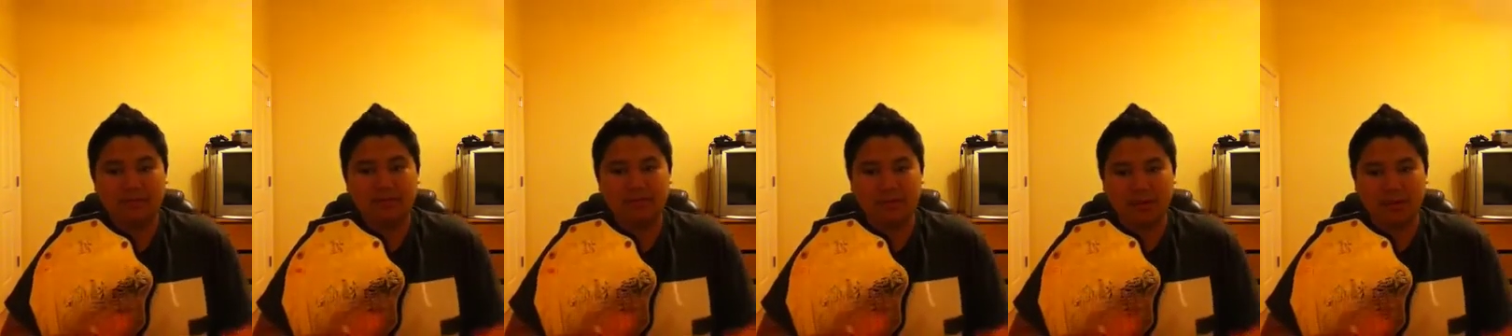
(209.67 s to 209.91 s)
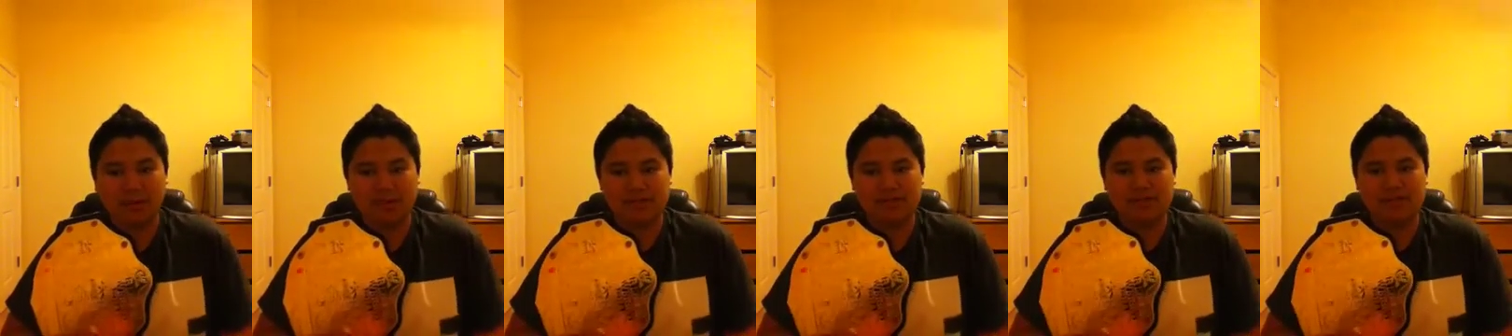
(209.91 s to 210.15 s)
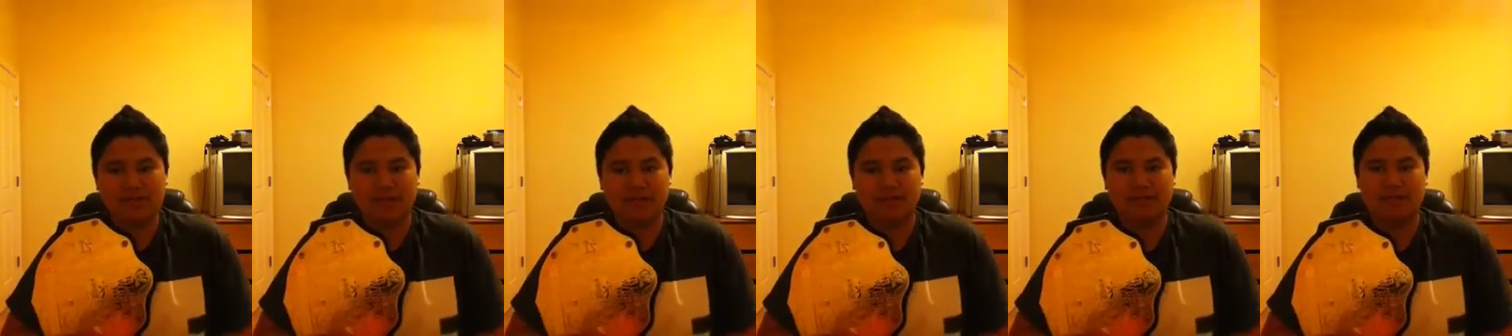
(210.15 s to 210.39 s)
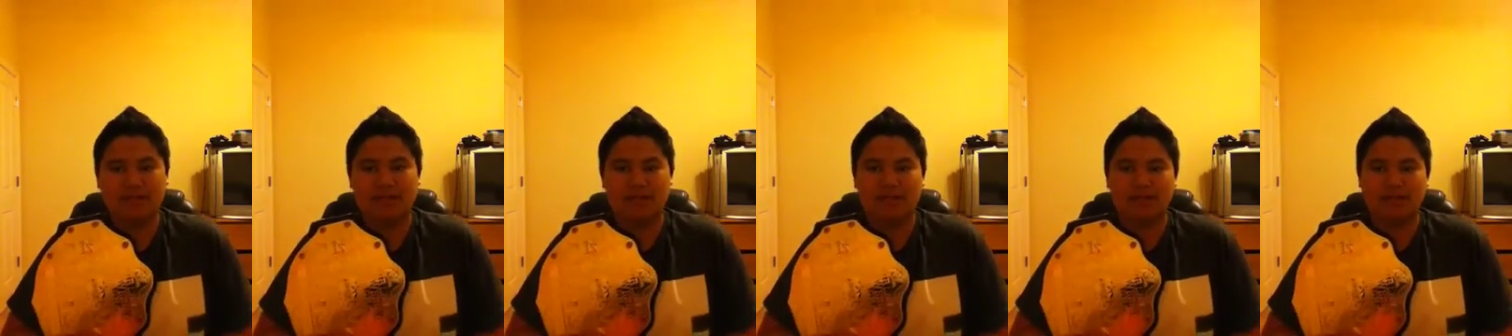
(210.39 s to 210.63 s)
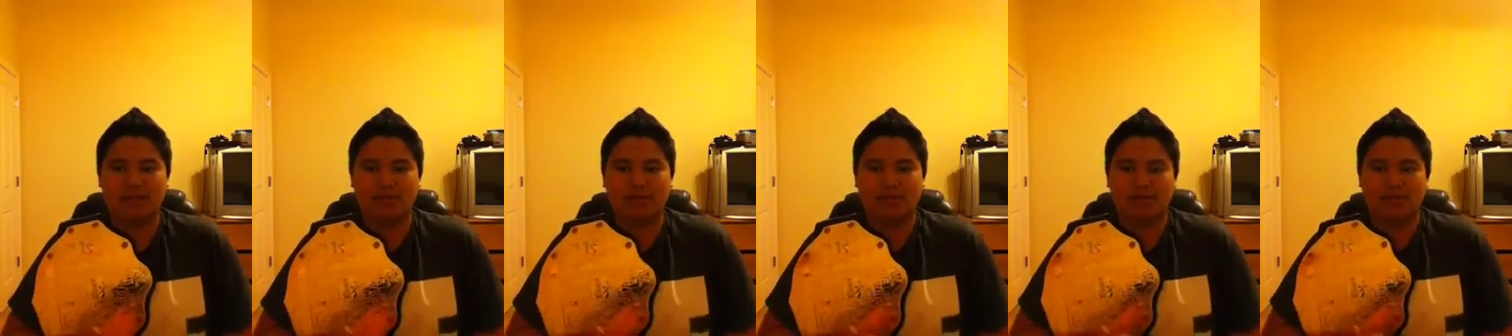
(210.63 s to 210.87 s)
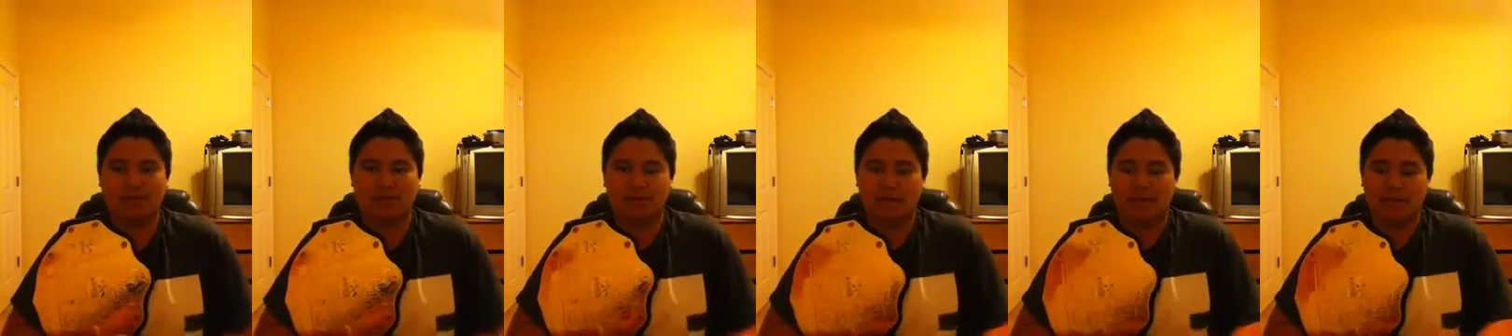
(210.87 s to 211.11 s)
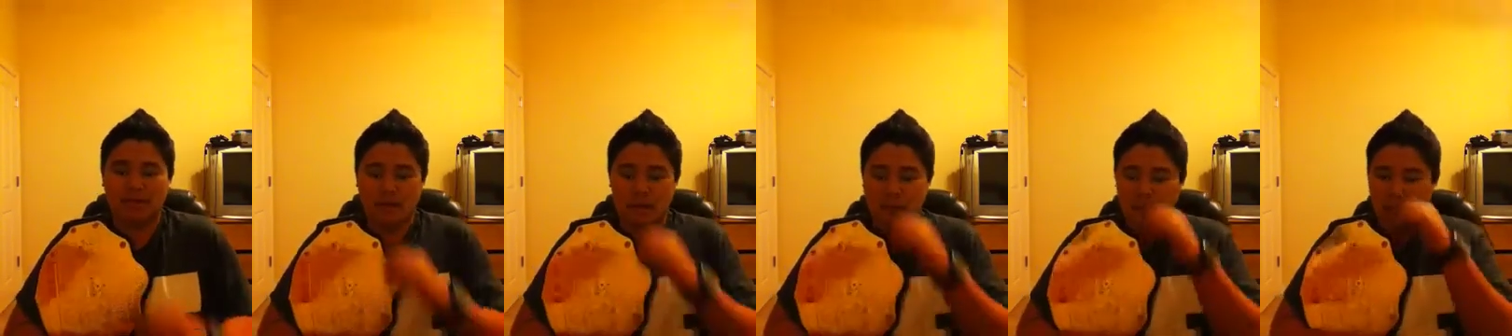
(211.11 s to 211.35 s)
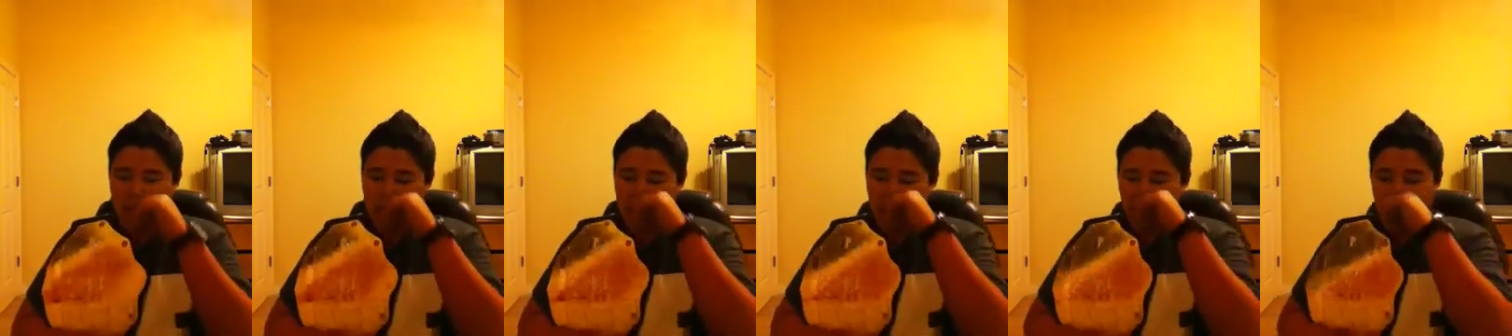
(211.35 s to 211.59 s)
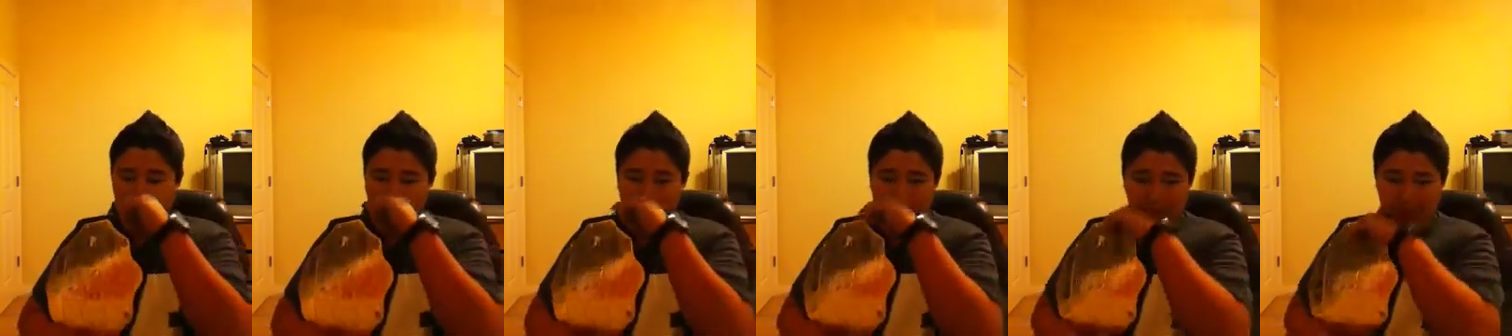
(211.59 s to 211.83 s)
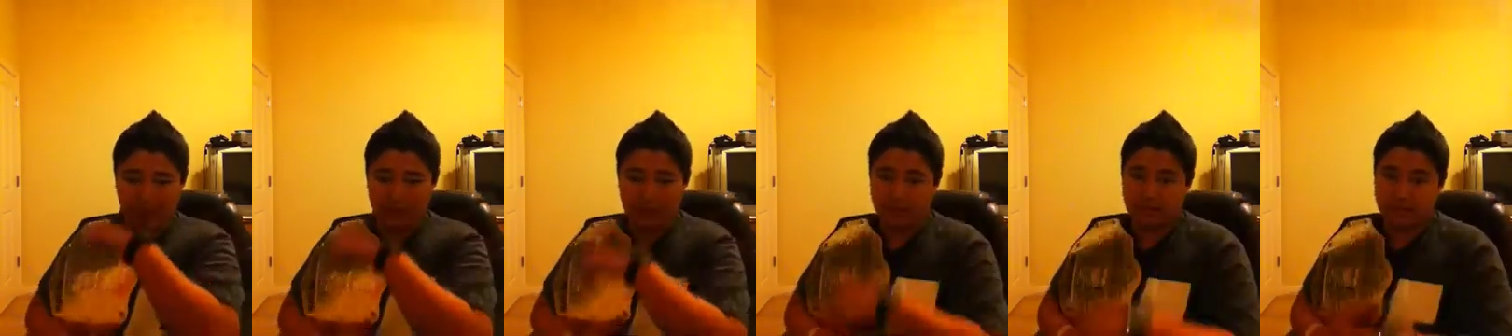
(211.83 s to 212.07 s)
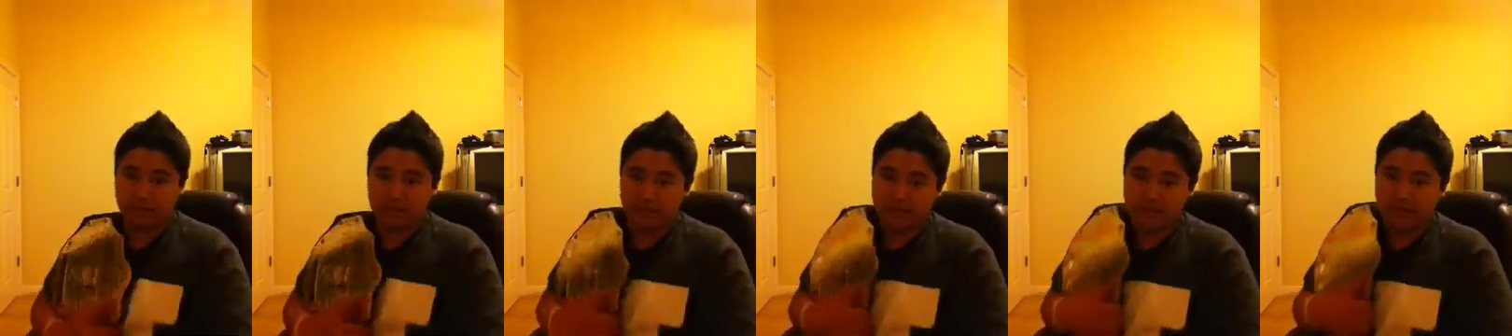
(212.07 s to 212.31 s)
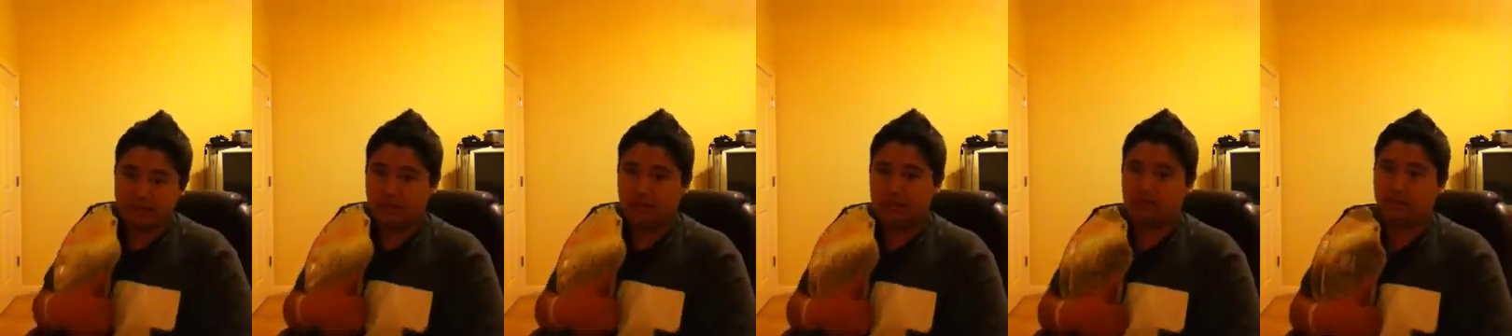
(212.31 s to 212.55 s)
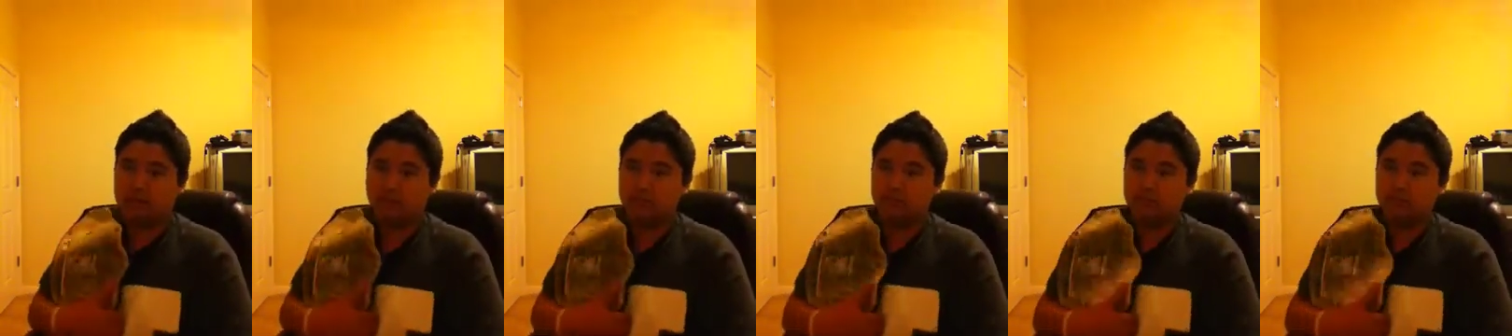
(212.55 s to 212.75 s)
personally, I thought it was going to be better than ever.